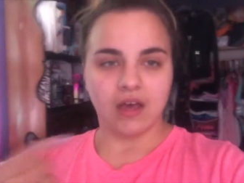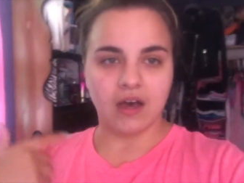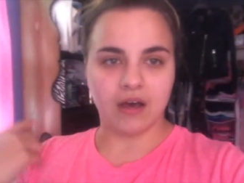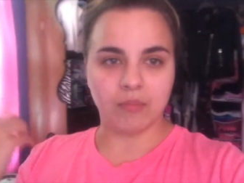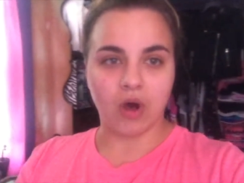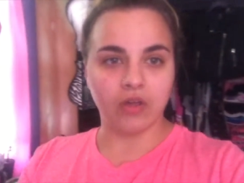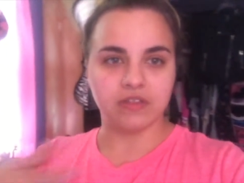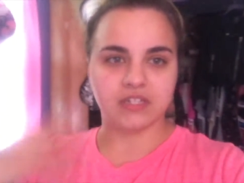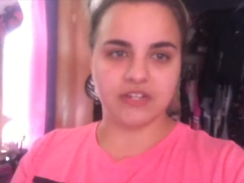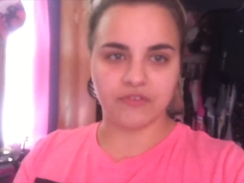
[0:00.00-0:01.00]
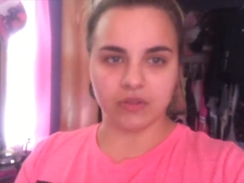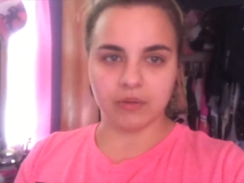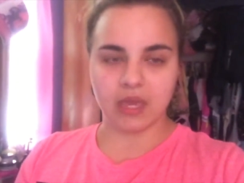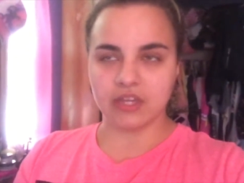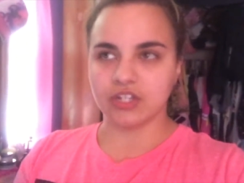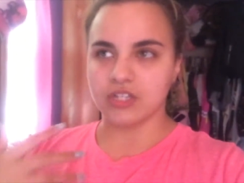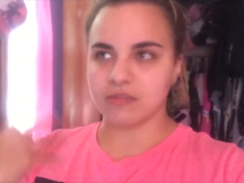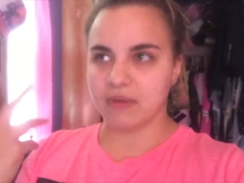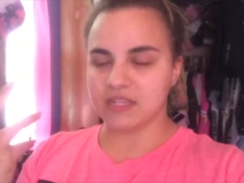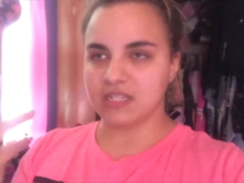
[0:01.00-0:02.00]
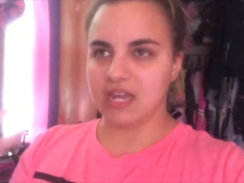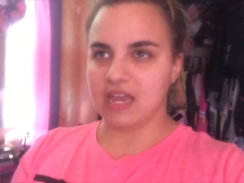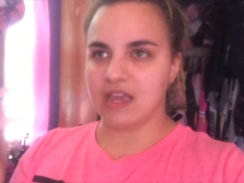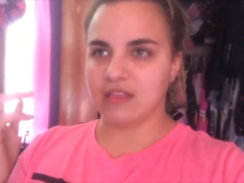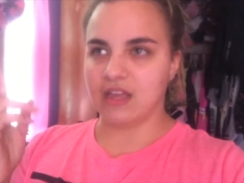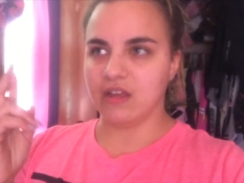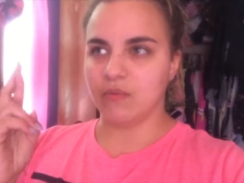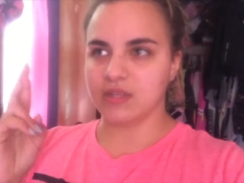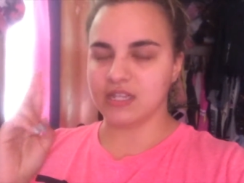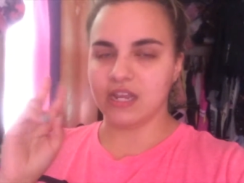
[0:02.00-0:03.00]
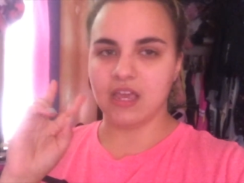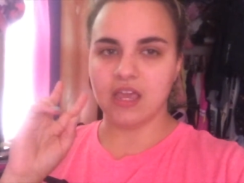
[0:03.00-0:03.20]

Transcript: um, all the different locations in my state and then it was an